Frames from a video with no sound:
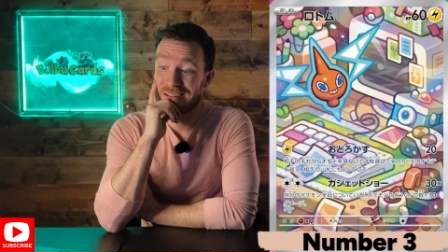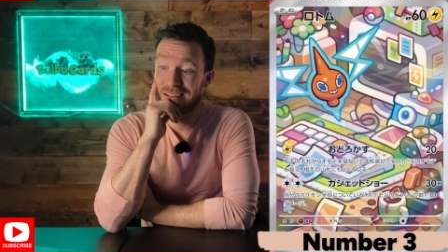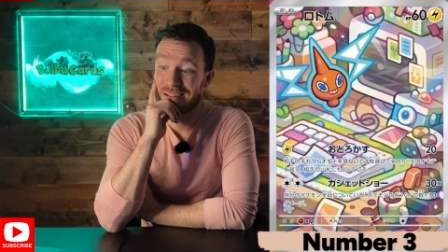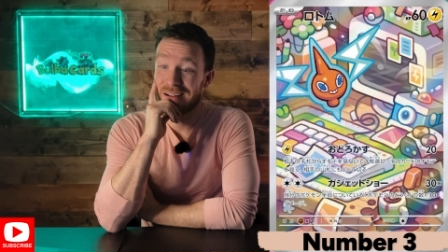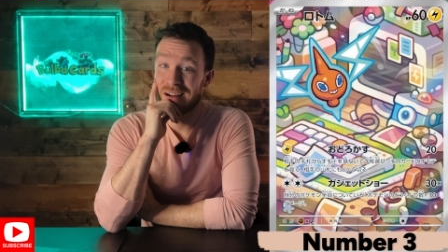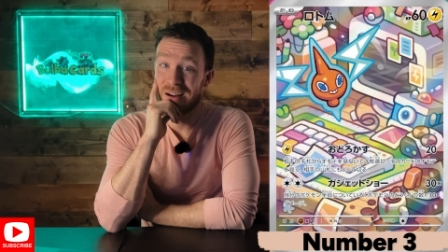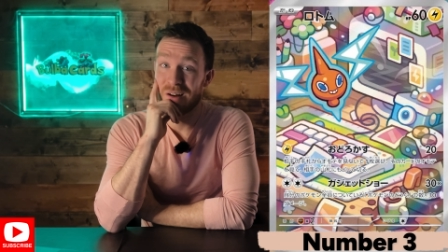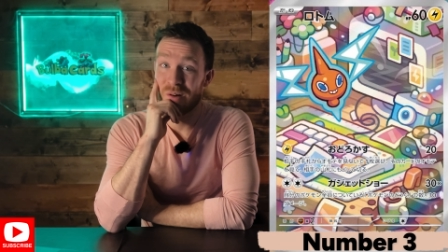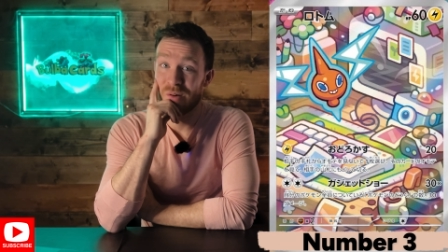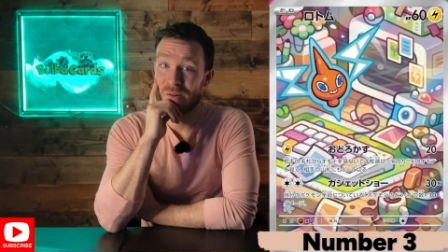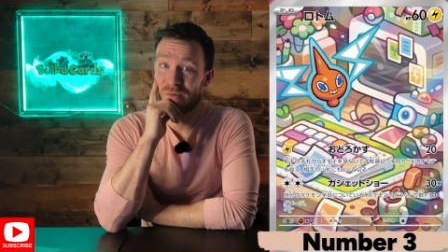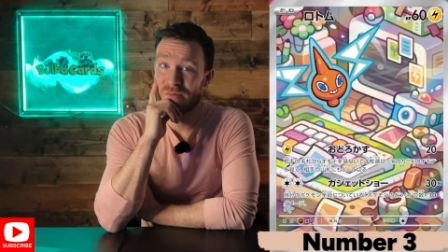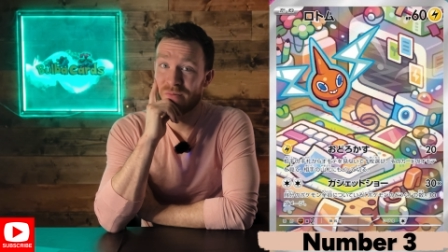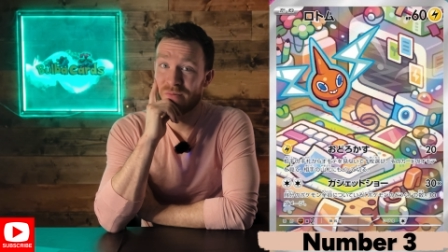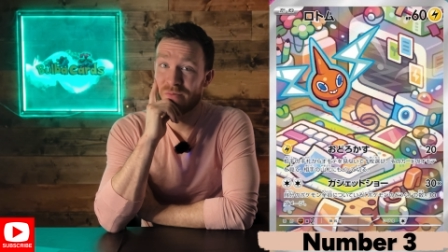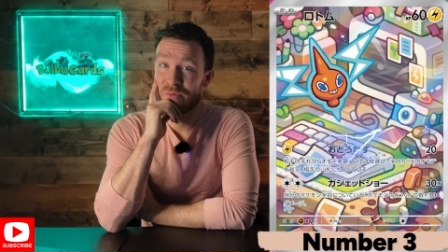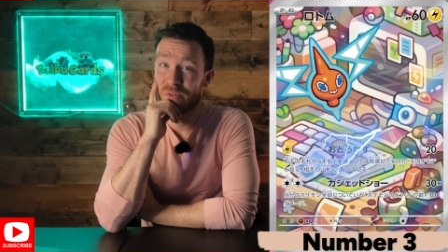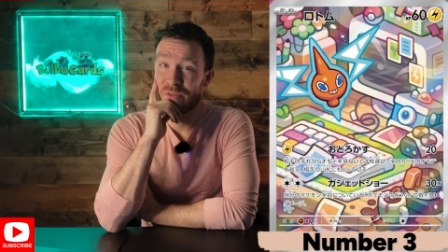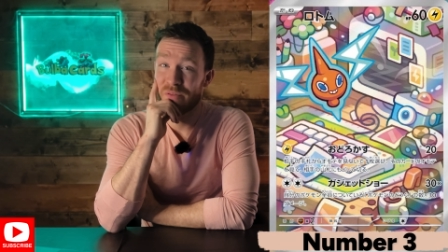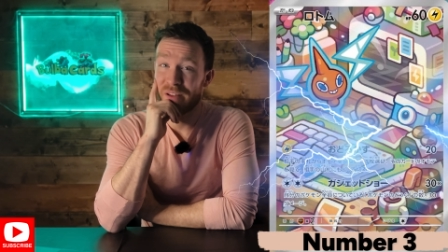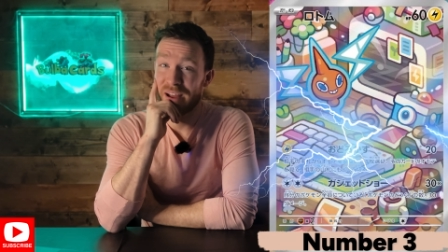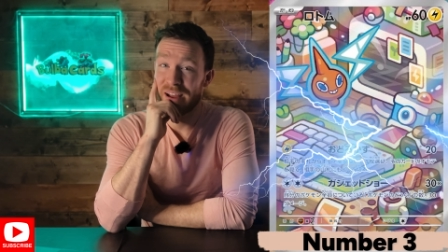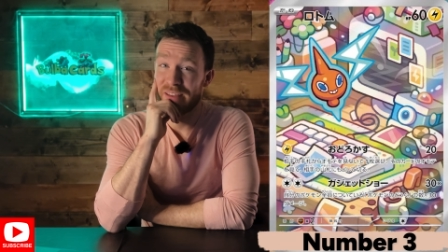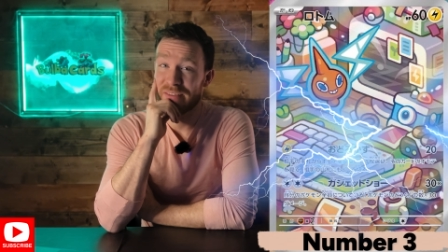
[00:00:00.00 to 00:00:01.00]
oh,
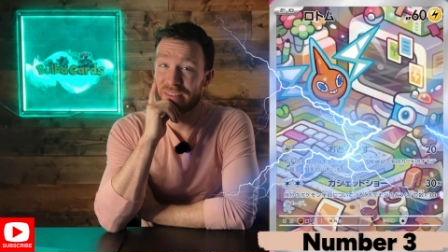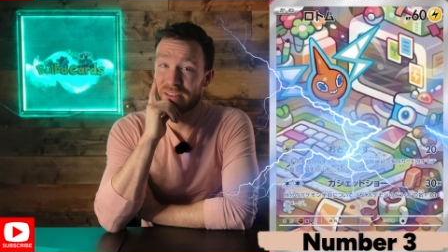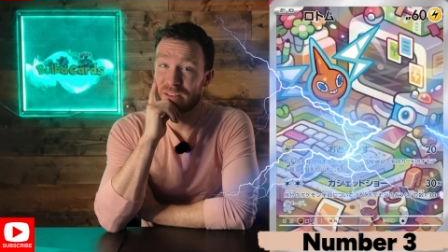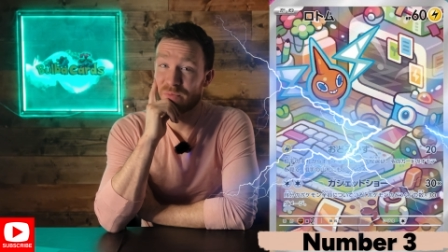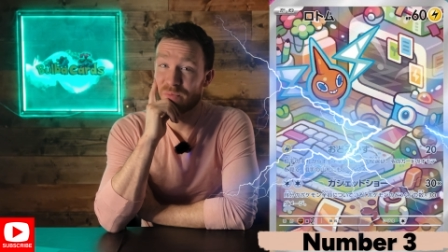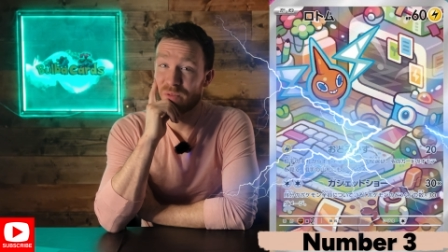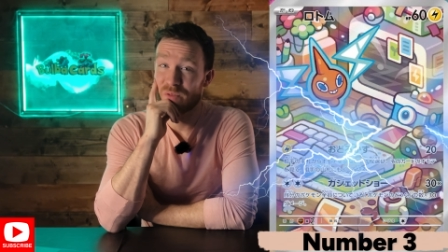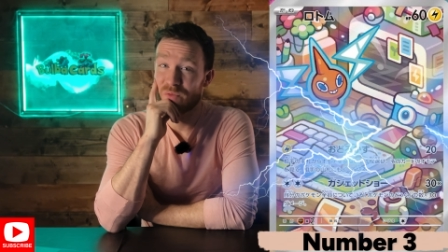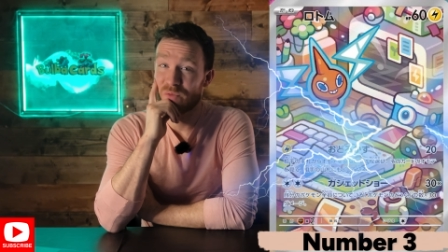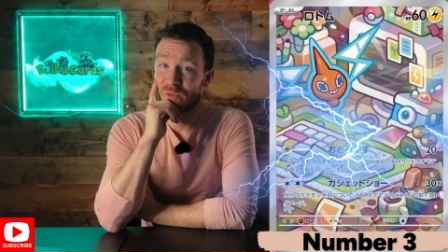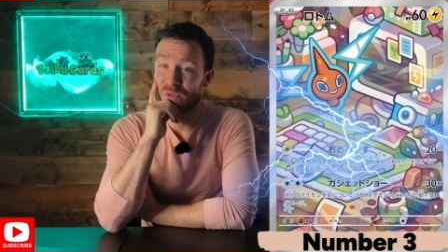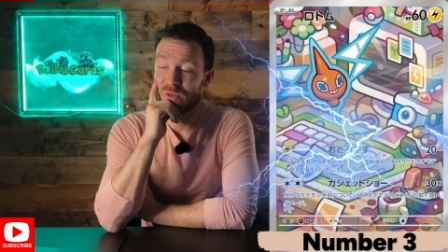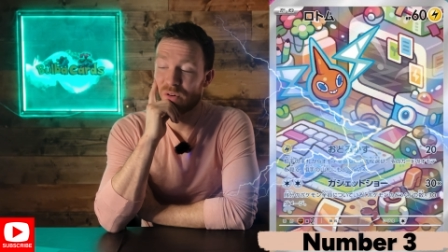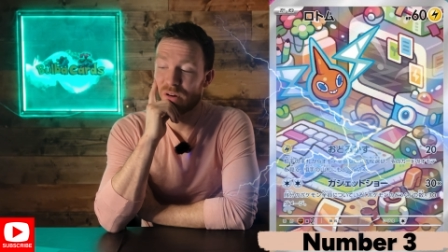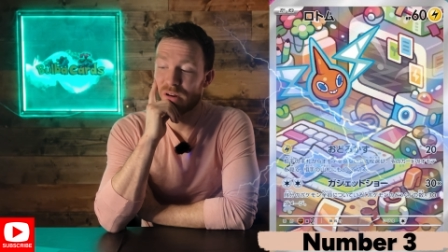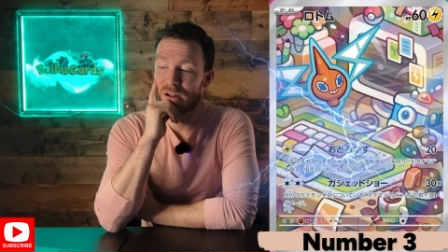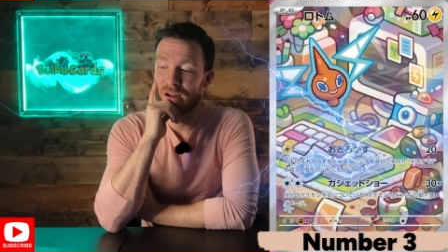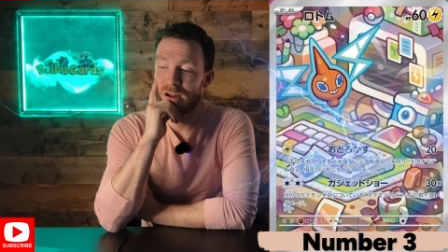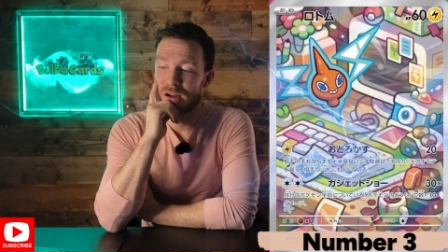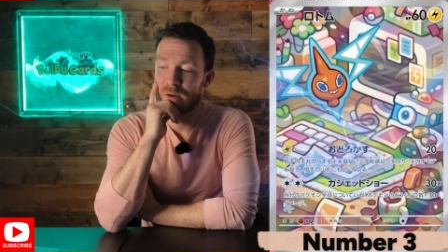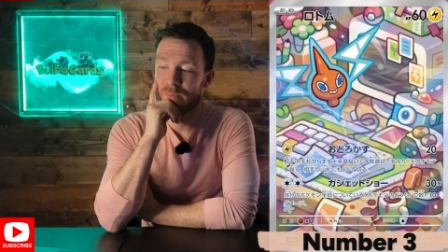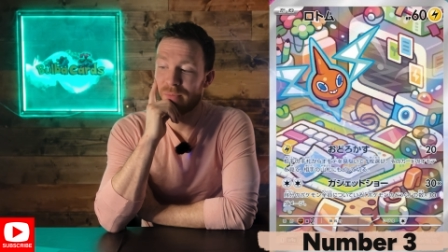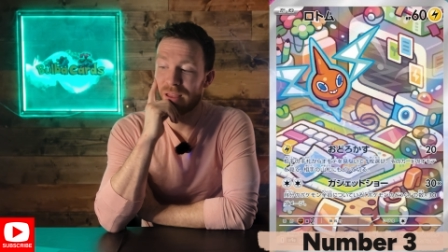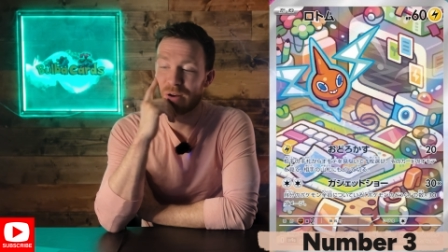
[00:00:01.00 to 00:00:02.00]
we've had this before,
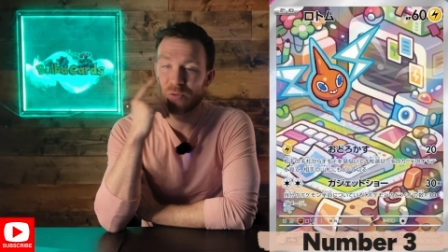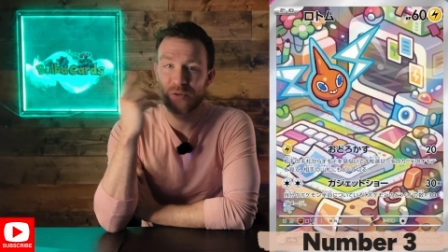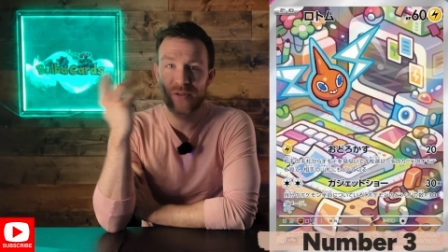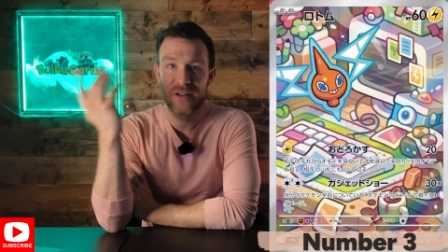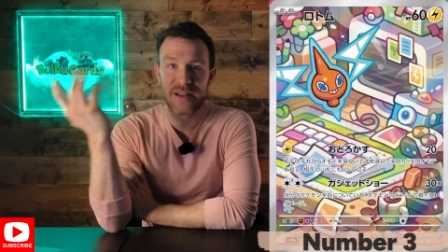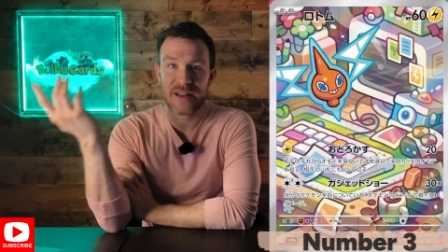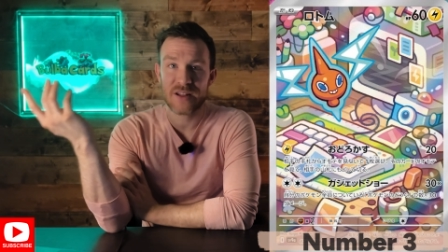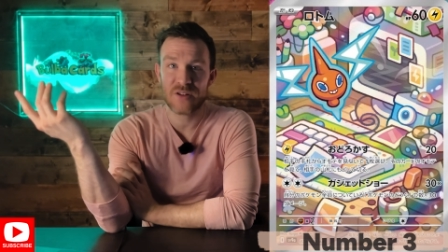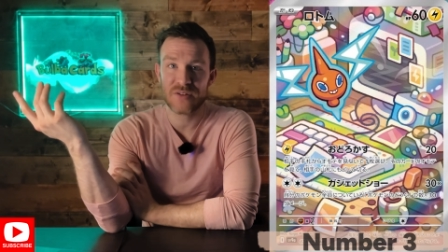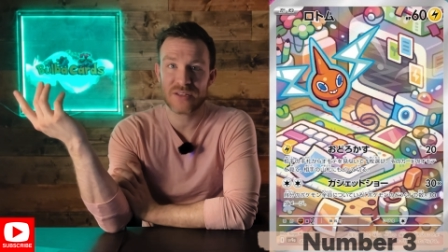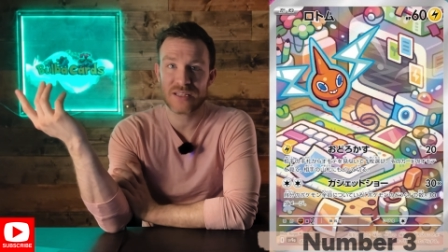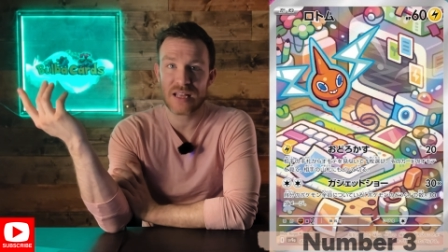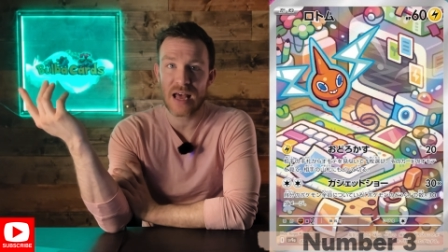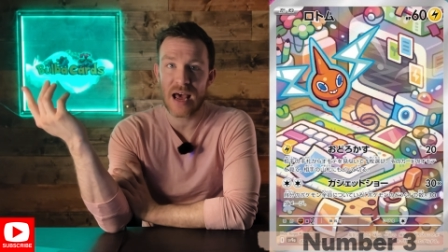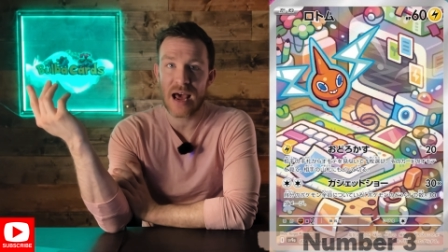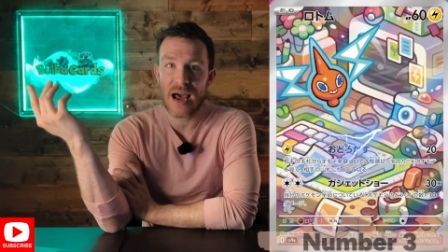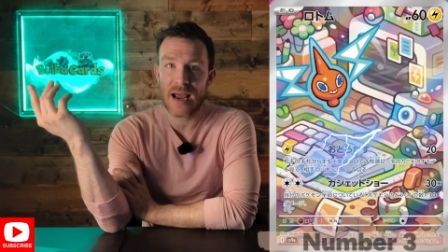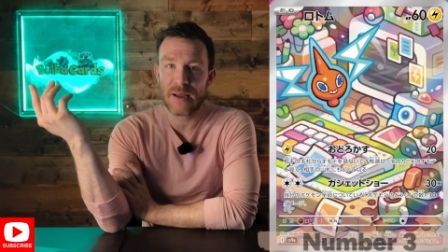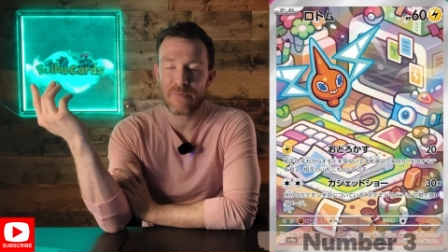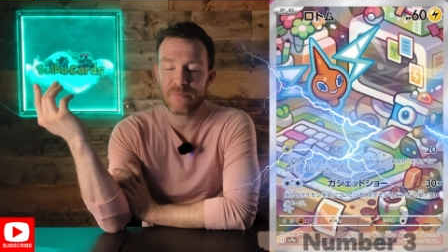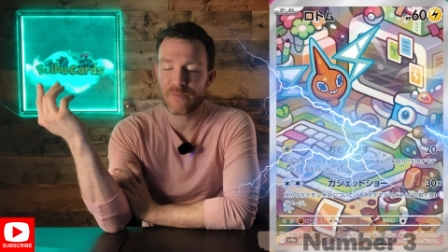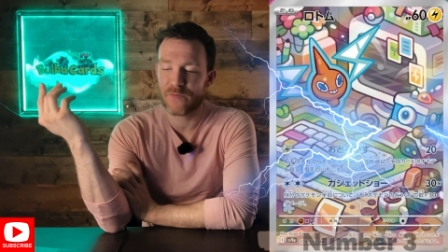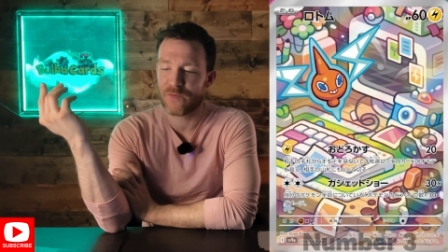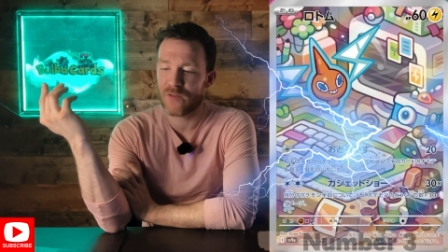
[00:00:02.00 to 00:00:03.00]
that really kills the
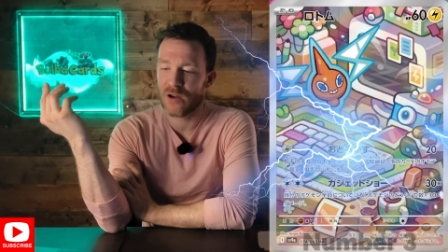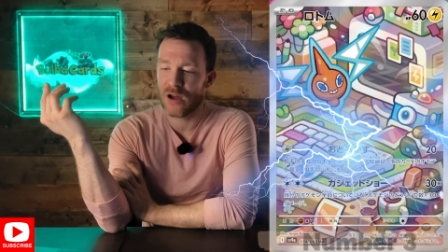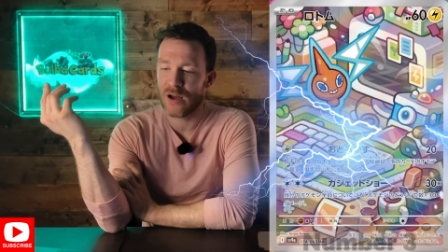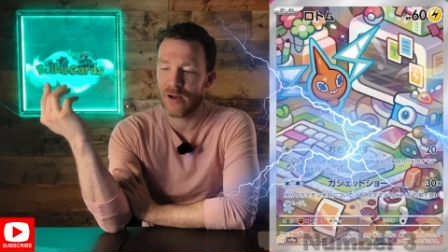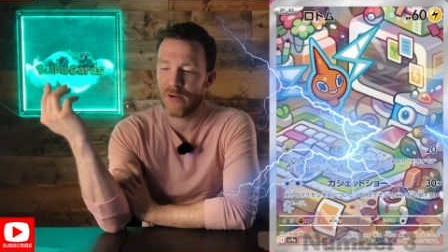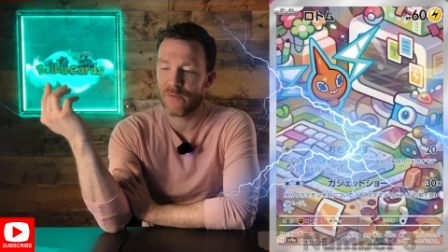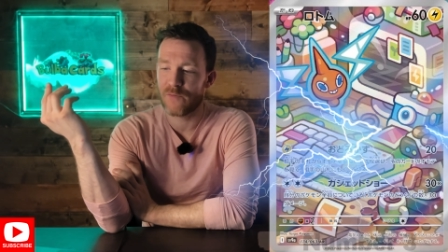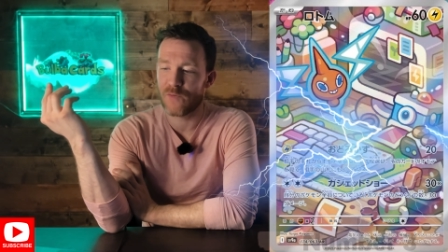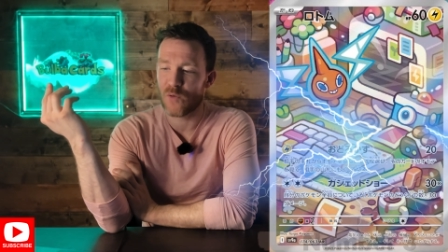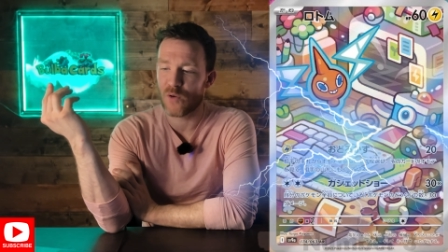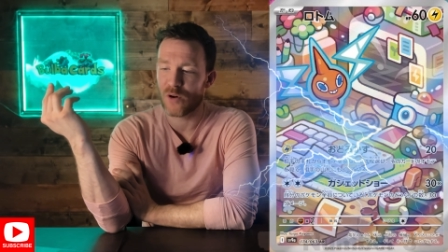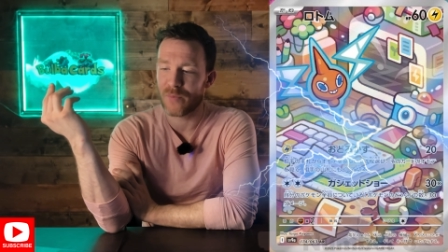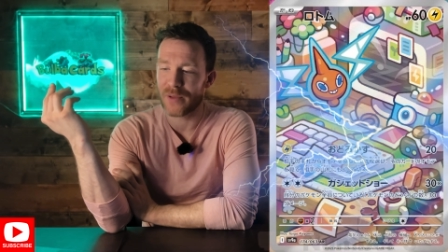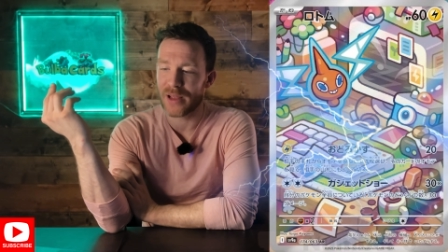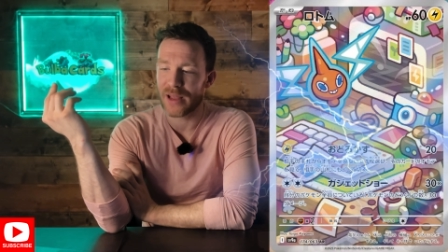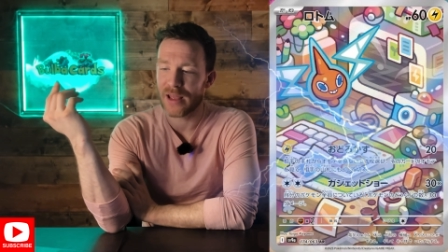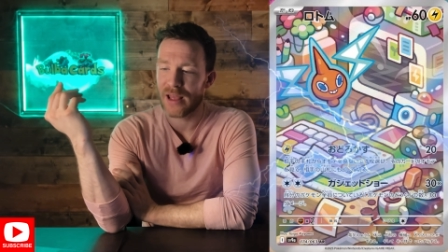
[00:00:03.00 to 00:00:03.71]
hype for me.